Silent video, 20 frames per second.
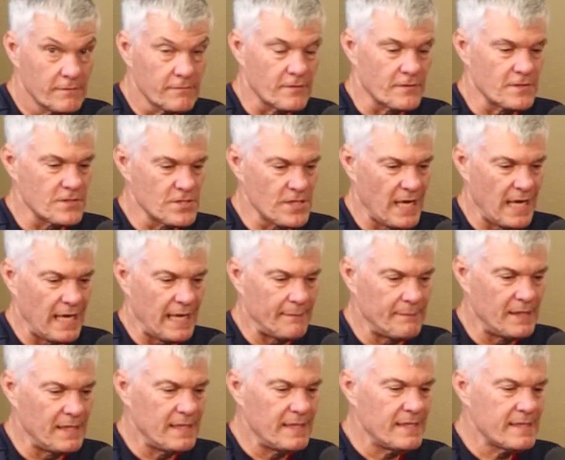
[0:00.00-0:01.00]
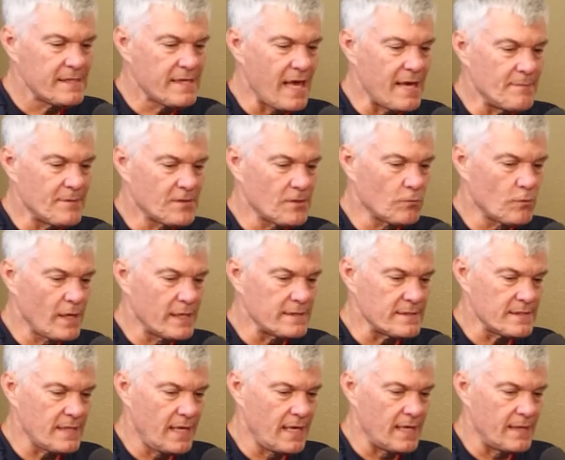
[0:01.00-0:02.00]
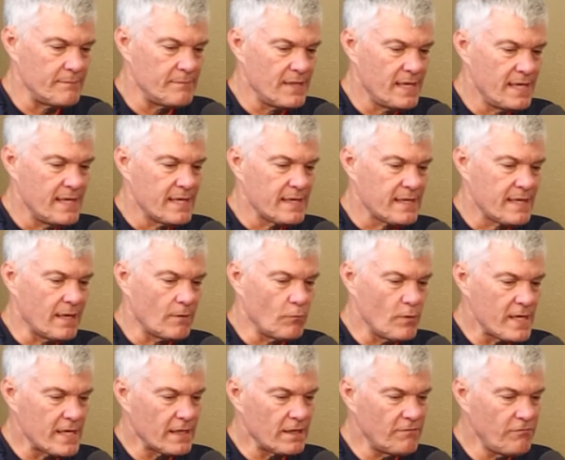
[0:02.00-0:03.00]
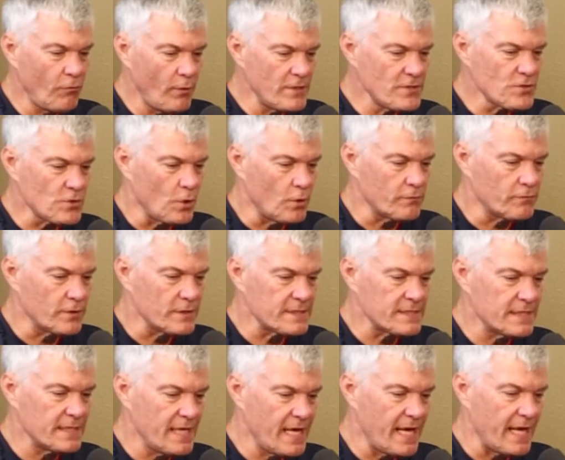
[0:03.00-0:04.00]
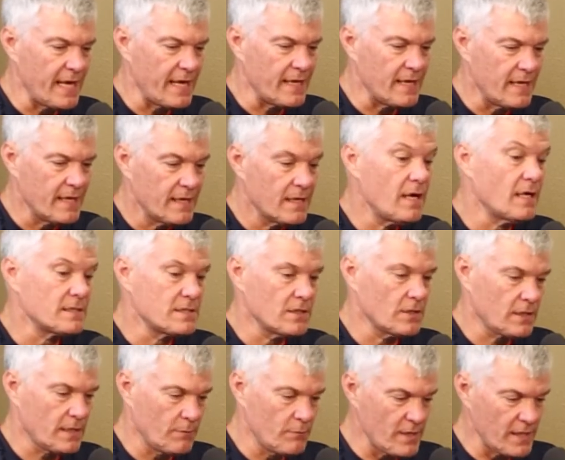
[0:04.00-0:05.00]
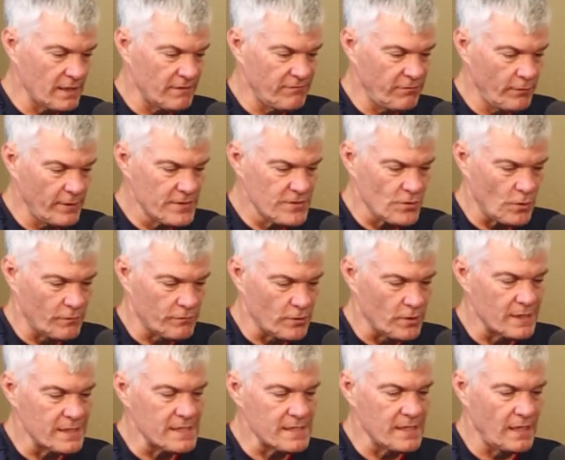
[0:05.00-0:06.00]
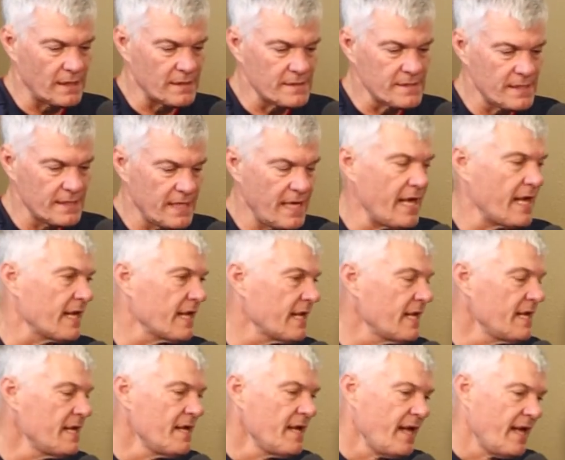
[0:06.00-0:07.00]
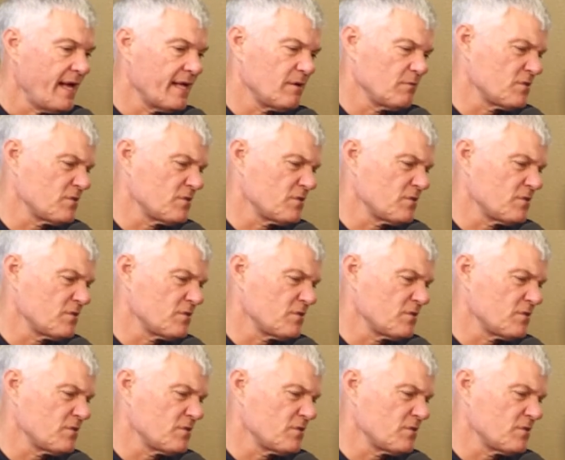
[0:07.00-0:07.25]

for the job came at the right time. Can we get a voiceover today? Can we get a voiceover done today?" And it